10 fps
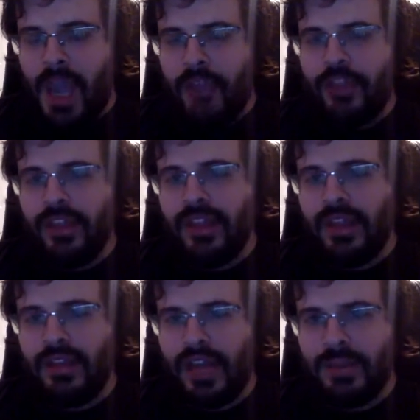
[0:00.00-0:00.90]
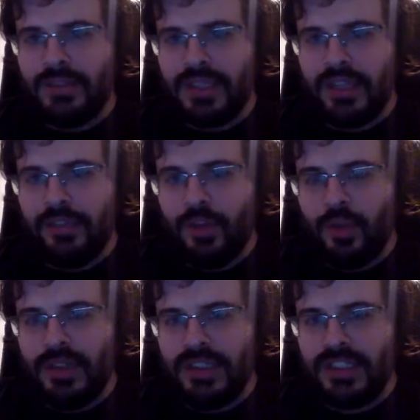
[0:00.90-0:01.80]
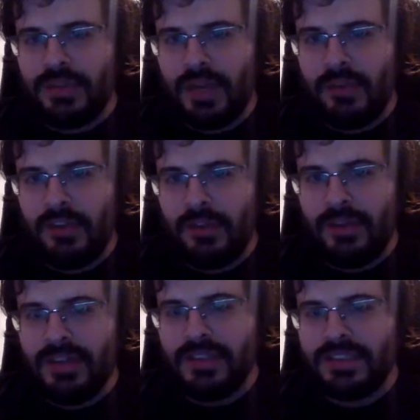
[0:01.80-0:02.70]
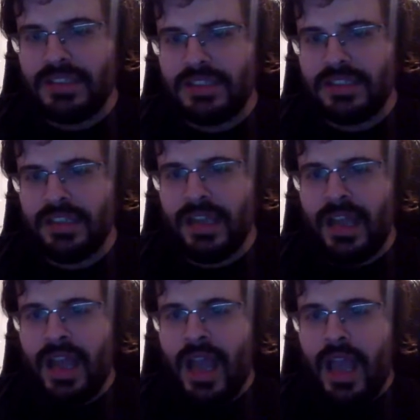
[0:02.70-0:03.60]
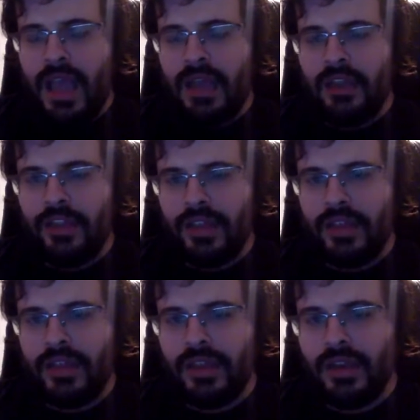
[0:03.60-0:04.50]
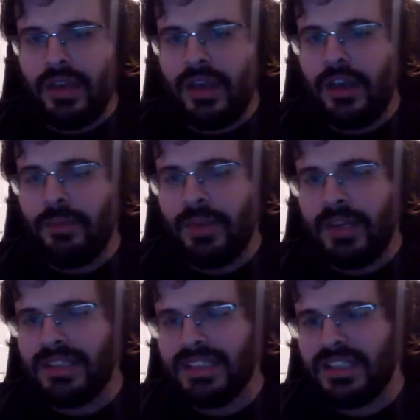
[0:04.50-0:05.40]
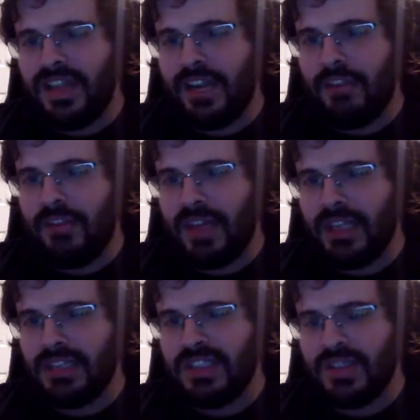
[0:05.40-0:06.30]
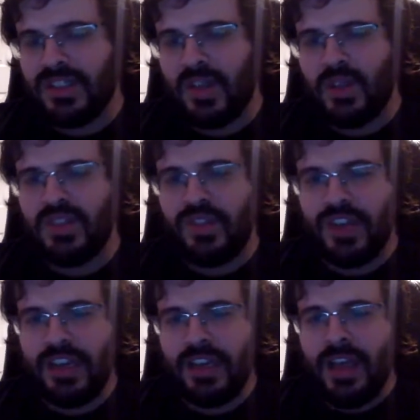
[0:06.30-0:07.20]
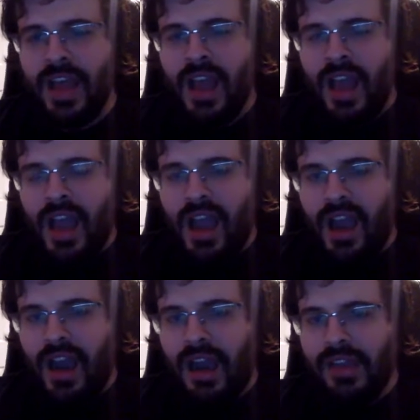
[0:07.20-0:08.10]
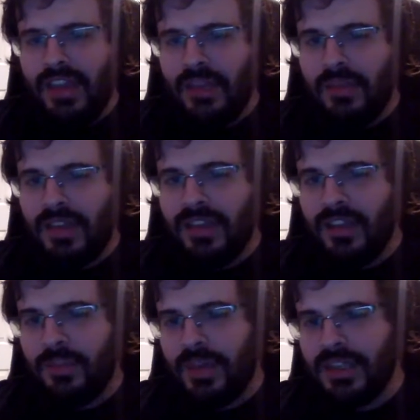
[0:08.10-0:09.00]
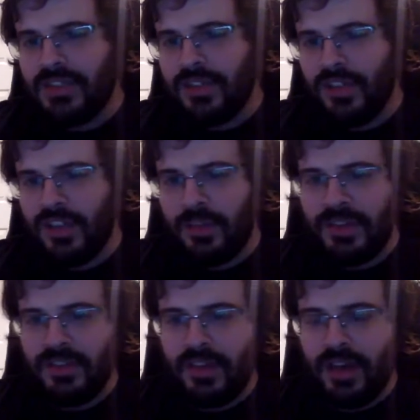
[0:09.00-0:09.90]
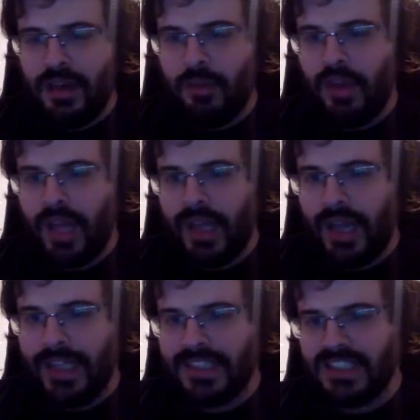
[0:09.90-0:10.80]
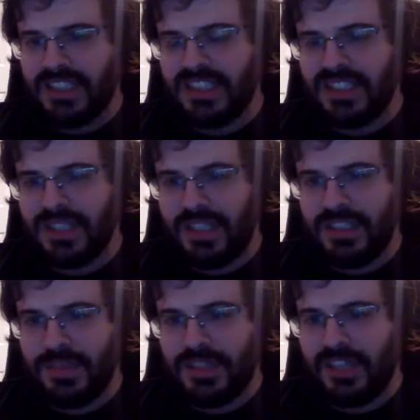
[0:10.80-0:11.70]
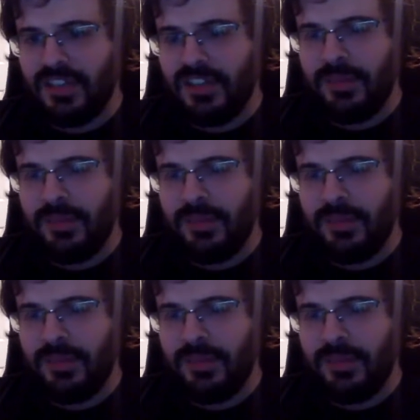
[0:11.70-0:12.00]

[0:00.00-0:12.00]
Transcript: I think that Thompson, if he wins, is probably going to be a decision. And I think that Pettis has a lot of advantages. So it's a close fight. I think I'm going to take Pettis for a little bit of I guess it's a substantial